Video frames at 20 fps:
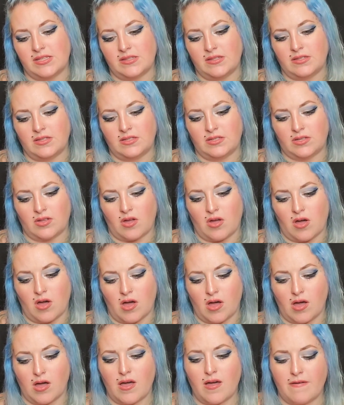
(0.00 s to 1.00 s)
and
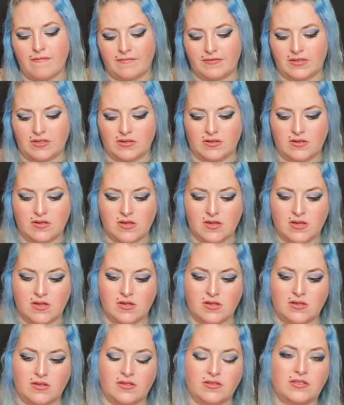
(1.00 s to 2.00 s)
soft.
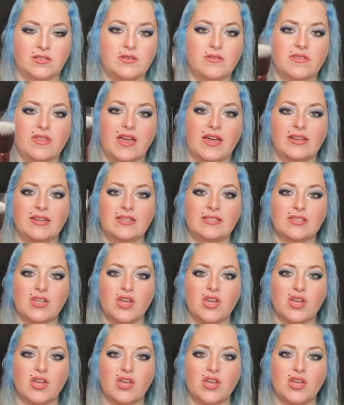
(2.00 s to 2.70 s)
So that is